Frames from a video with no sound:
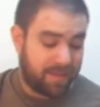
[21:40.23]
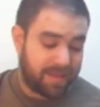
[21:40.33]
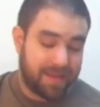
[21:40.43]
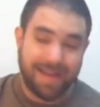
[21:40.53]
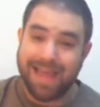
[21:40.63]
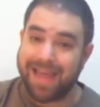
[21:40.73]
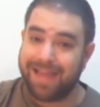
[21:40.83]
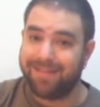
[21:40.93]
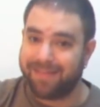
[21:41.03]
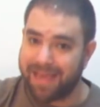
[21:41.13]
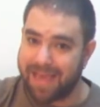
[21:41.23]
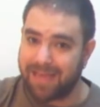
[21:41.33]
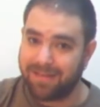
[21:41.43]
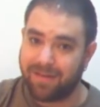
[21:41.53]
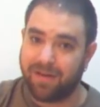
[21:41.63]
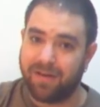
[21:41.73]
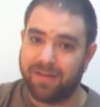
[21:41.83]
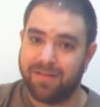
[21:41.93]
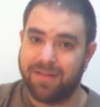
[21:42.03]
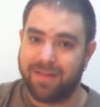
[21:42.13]
then 8-8
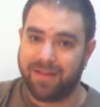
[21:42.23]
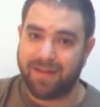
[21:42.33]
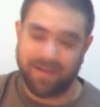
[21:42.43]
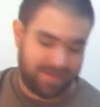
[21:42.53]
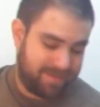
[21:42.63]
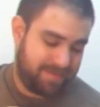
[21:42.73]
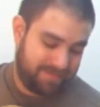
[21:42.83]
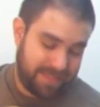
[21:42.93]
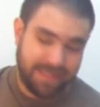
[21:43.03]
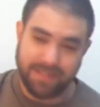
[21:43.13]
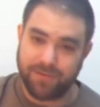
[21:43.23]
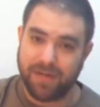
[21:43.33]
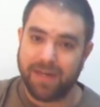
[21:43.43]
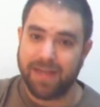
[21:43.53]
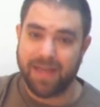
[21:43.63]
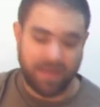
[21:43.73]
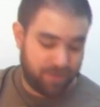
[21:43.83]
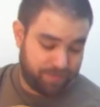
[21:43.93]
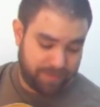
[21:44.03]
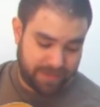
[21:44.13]
on the E string,
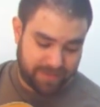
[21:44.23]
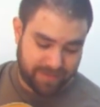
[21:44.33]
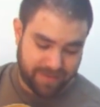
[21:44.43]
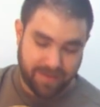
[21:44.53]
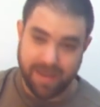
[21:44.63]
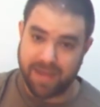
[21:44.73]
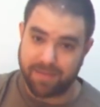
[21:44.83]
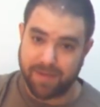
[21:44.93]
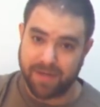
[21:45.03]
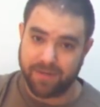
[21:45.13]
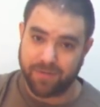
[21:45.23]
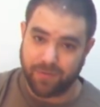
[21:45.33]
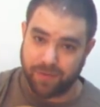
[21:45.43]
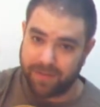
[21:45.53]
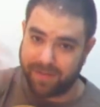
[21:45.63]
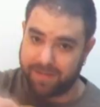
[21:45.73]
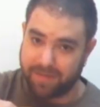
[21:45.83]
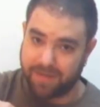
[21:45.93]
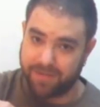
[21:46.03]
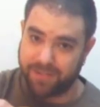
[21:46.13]
and you build the A minor chord, D
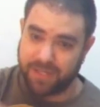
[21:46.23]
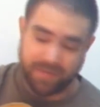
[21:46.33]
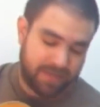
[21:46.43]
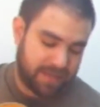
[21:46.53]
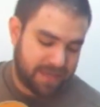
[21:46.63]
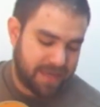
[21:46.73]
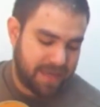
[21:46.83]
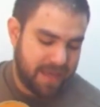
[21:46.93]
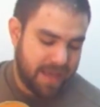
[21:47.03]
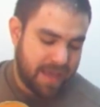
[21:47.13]
minor shaped again